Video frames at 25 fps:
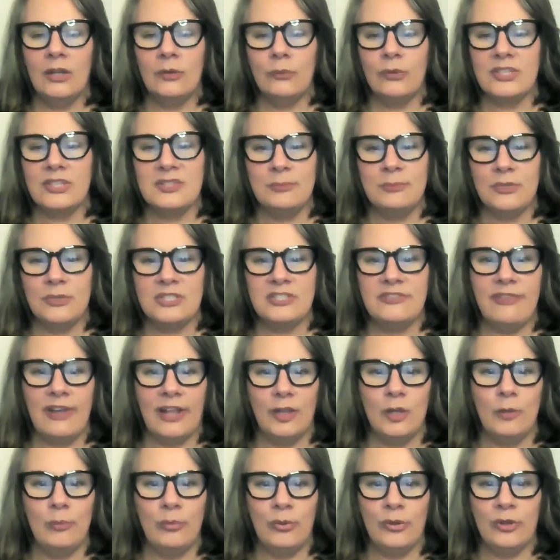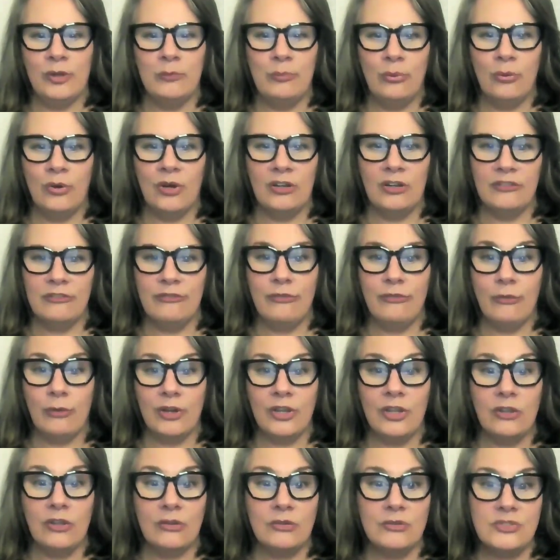what's most valuable and important
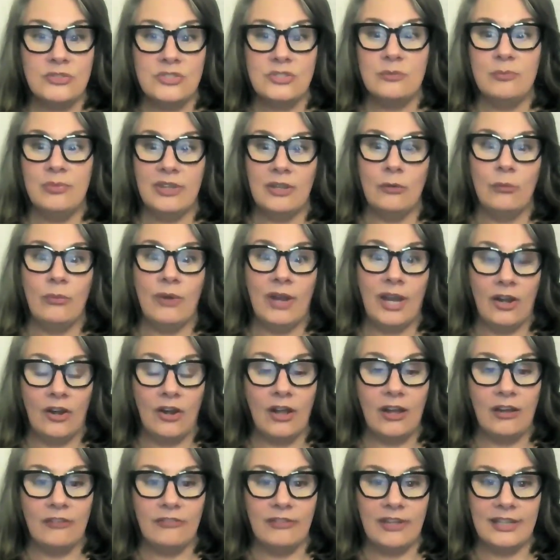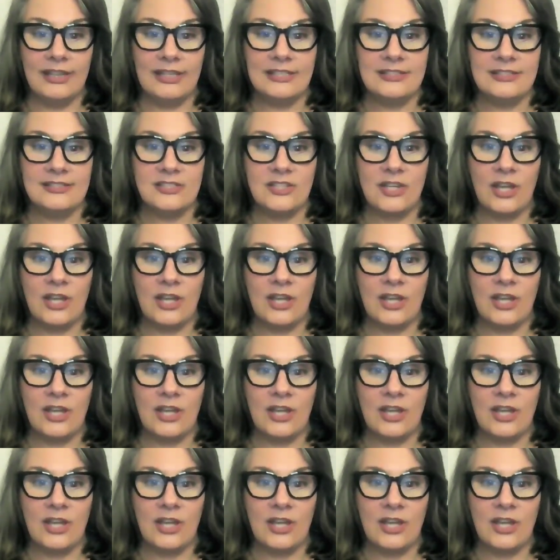for you to be aware of at this